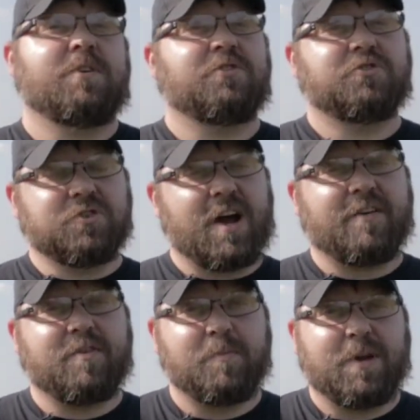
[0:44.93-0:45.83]
It's been
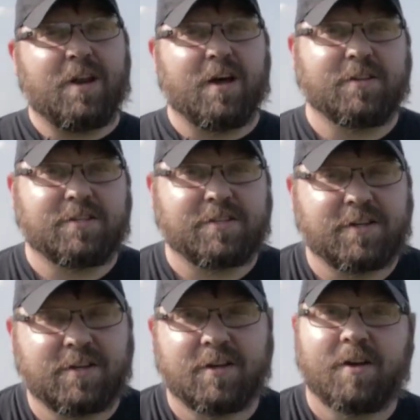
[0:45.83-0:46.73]
driving me nuts.
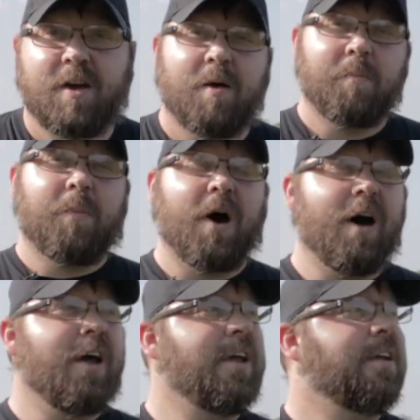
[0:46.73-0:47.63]

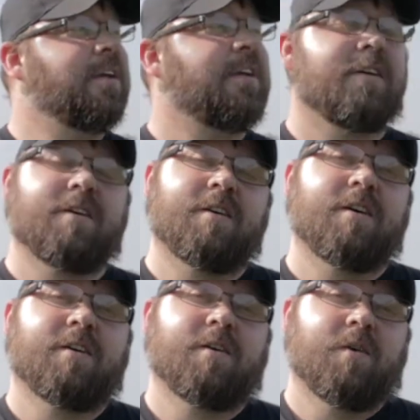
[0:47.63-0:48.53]
But
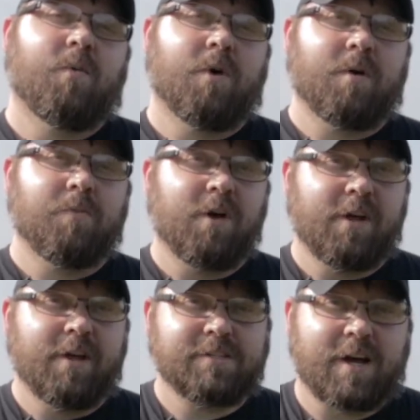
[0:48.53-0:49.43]
what I'm really
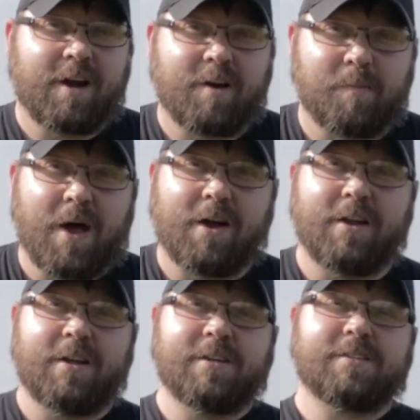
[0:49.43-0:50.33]
excited about
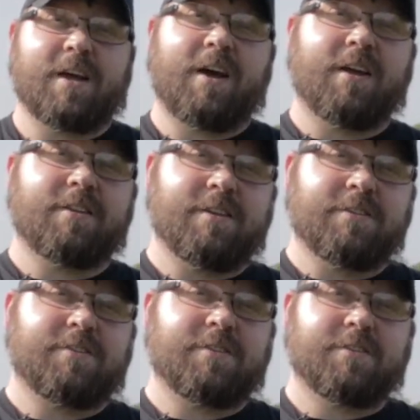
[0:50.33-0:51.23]
is I got
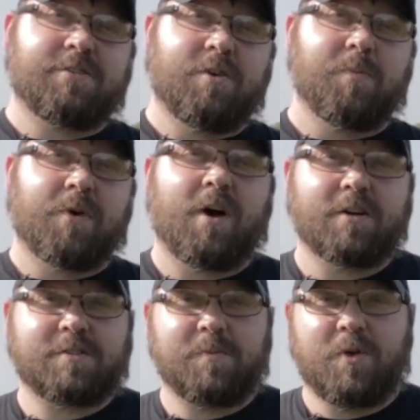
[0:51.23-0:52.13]
this super
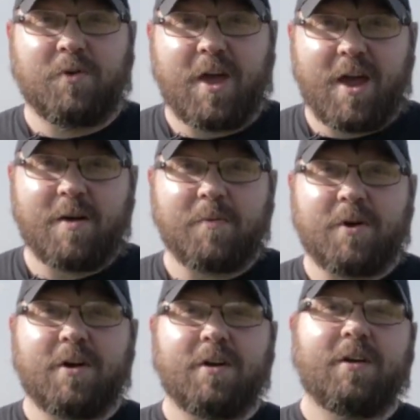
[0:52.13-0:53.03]
awesome new
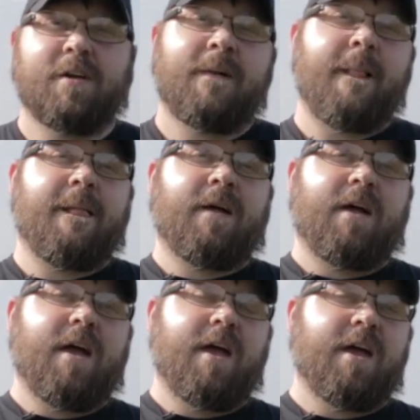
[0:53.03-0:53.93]
camera
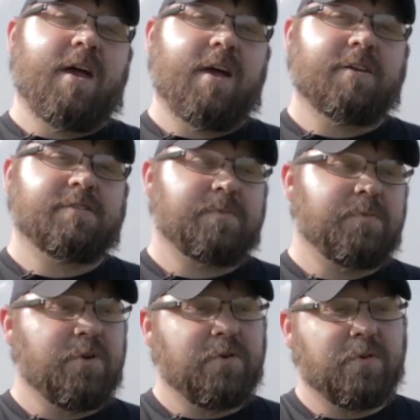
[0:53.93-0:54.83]
and some
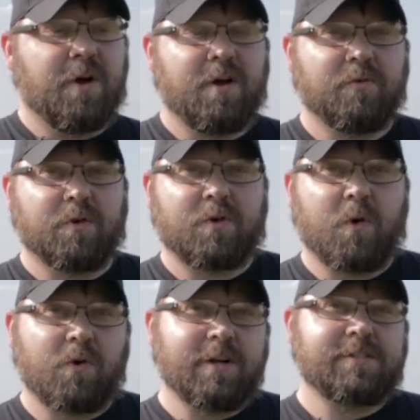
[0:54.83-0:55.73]
new
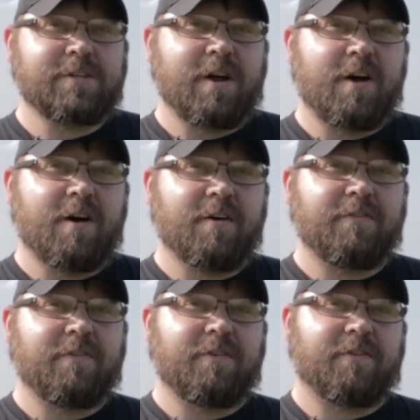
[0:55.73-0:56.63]
recording stuff
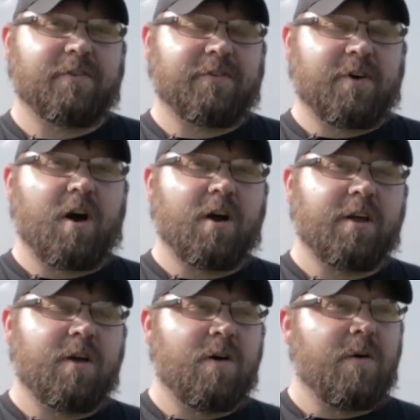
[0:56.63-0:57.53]
for
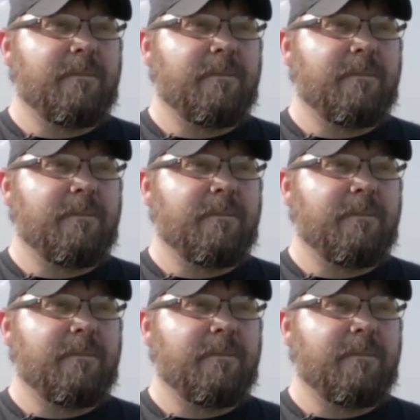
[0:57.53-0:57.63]
audio.